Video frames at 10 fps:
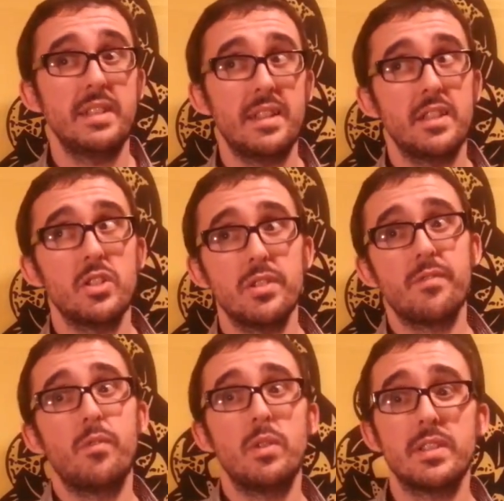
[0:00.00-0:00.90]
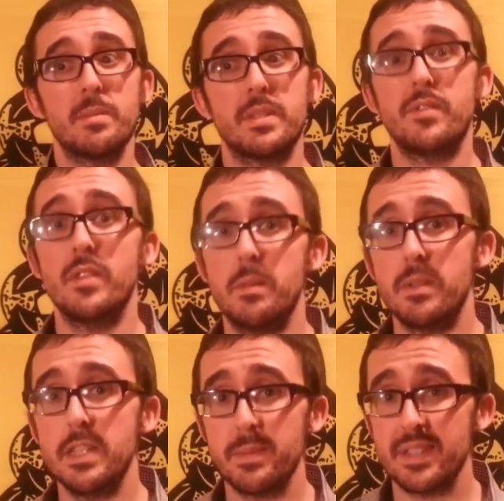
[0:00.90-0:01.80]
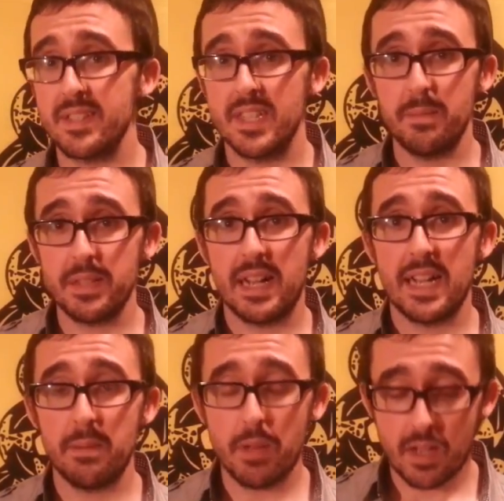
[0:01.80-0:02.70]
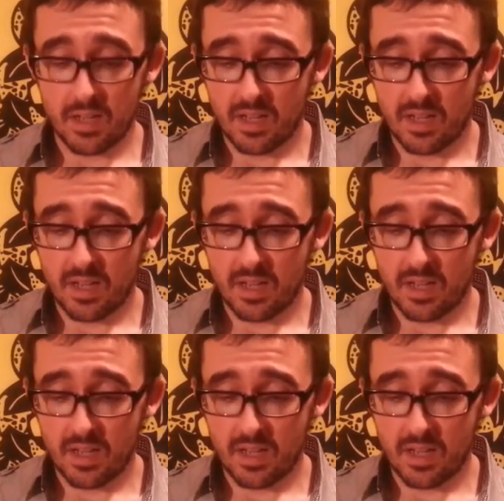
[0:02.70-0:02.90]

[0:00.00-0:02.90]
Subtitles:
And yeah, they should enforce some civil liberties, but at the same time,